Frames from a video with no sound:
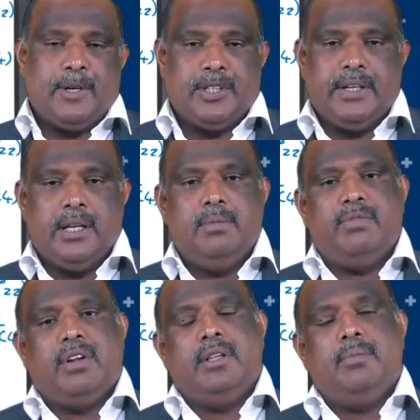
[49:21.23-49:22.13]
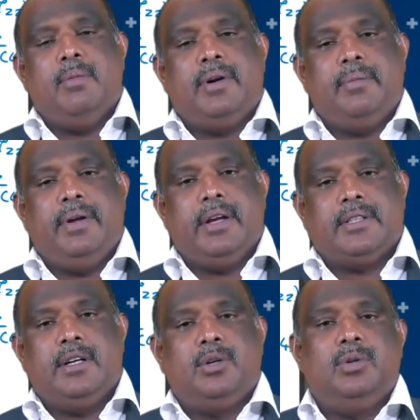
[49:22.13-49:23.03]
the pressure term from the
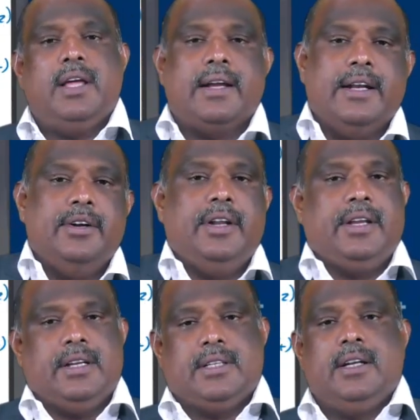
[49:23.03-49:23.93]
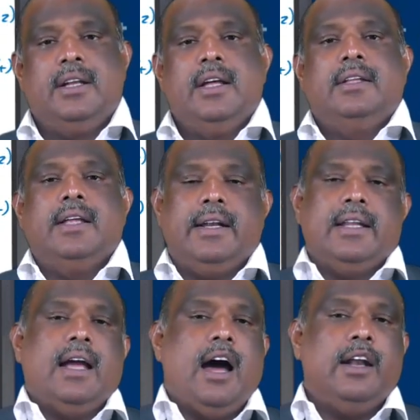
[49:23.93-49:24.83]
momentum equation to the kinetic equation?